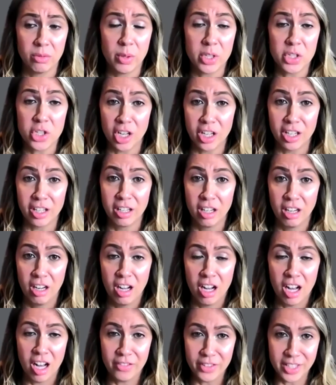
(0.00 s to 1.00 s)
which are
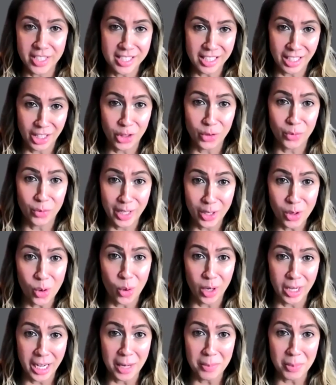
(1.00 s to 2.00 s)
obviously three
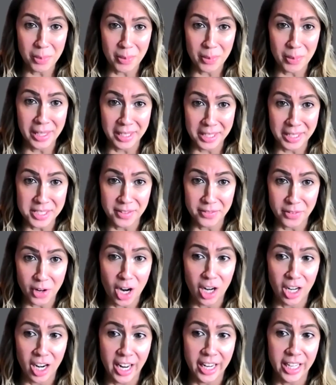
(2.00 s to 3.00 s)
core capabilities of
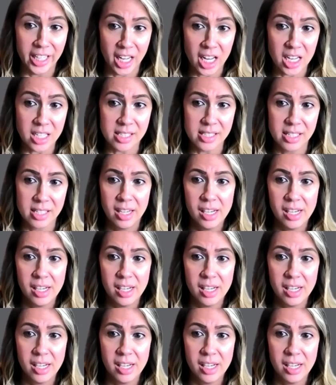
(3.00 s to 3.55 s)
RI&S.